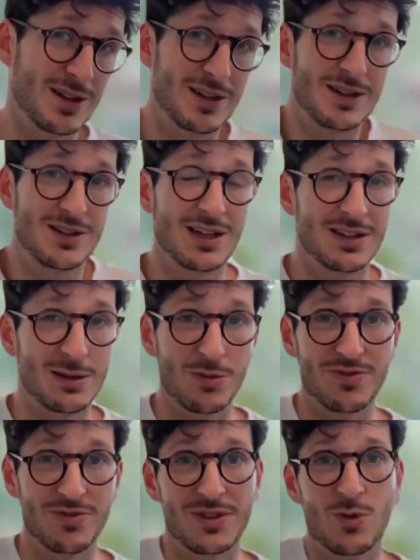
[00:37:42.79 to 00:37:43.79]
I think, a team
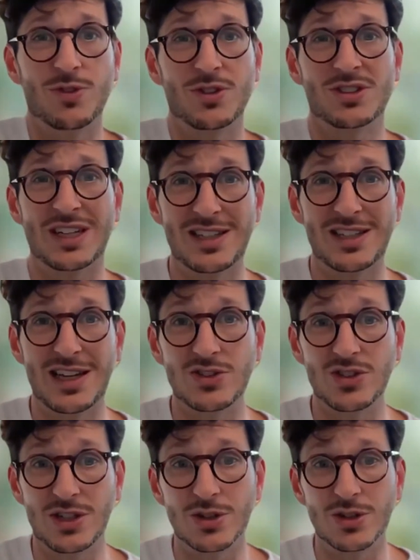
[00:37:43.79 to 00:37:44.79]
of over 60
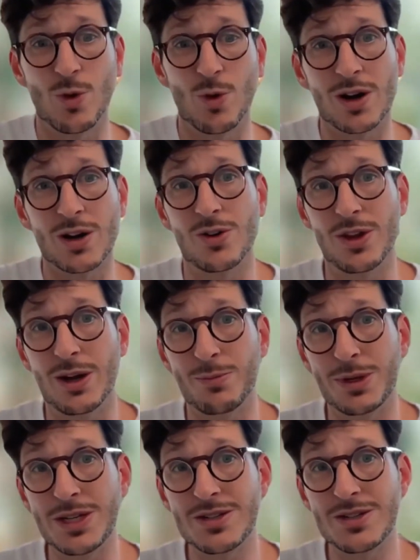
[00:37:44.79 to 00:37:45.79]
engineers working on that
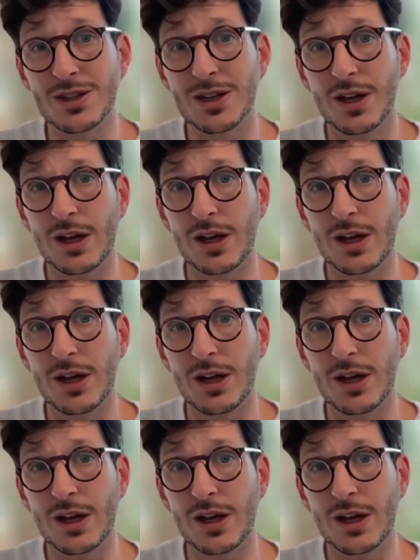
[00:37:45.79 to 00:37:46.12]
piece.